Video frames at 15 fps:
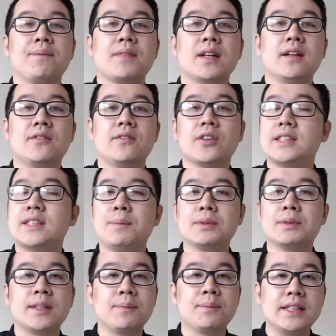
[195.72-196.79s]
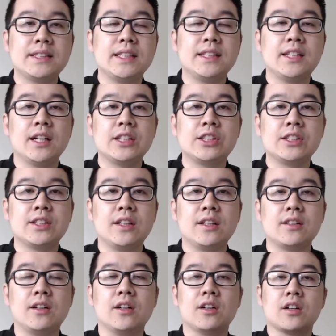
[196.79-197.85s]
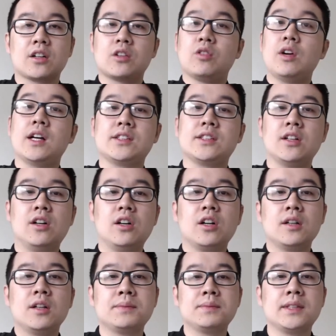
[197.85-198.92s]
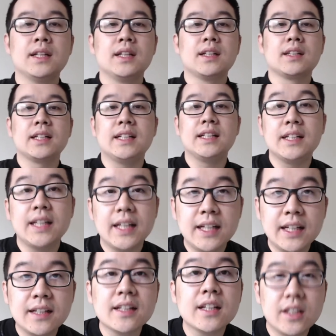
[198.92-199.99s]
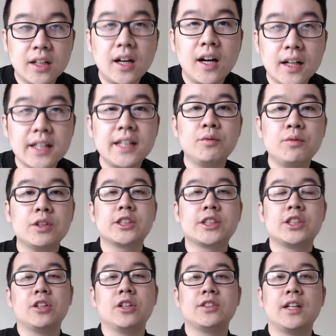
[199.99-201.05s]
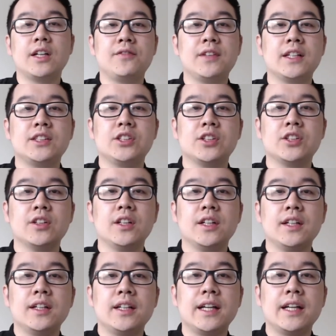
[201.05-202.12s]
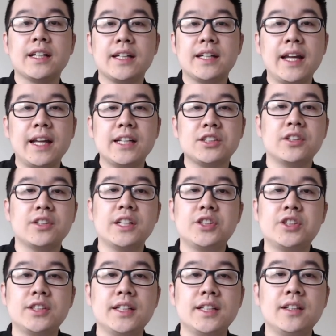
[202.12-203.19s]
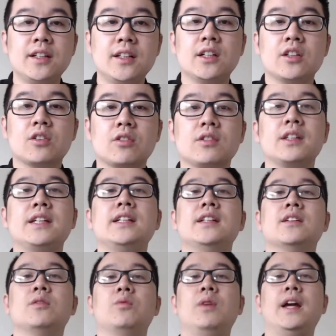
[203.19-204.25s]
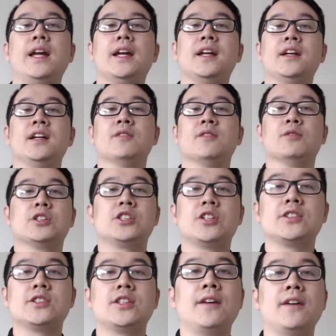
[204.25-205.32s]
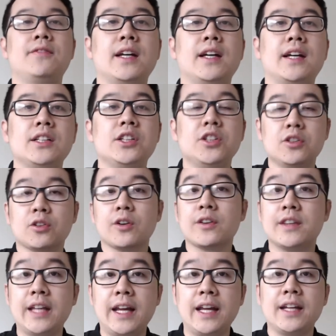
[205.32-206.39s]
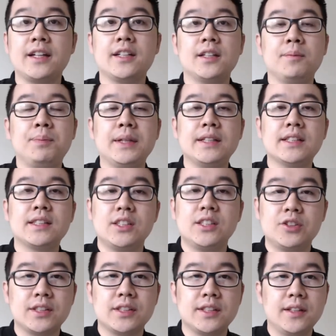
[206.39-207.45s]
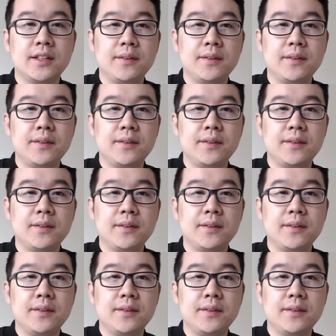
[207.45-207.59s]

For example, some things he touches on are crossed arms, leaning in and nodding, which shows off that you're engaged or interested, or leaning away, which shows off that you or they could be disinterested.